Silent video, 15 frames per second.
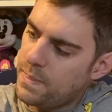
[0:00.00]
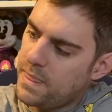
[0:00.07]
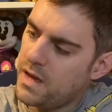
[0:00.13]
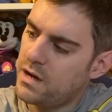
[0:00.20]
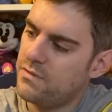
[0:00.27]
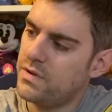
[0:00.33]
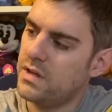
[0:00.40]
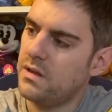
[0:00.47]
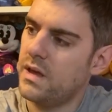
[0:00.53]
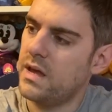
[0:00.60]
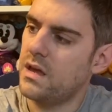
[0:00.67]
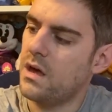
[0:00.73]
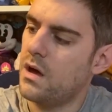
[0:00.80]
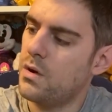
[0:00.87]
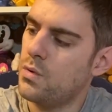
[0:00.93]
And I really
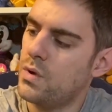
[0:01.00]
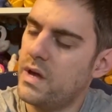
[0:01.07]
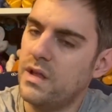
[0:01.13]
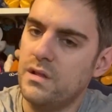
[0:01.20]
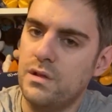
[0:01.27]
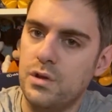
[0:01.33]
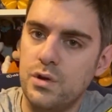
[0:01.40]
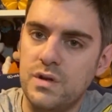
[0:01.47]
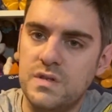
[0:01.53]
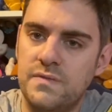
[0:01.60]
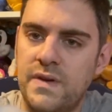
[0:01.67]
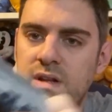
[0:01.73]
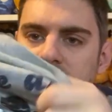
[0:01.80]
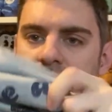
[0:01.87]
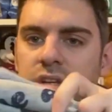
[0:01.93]
like how it looks
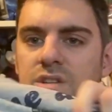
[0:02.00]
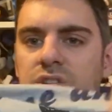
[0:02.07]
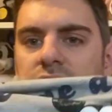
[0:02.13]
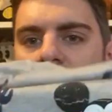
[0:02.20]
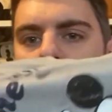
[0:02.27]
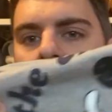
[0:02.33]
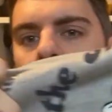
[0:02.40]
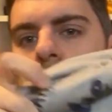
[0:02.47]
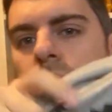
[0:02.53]
vintage style.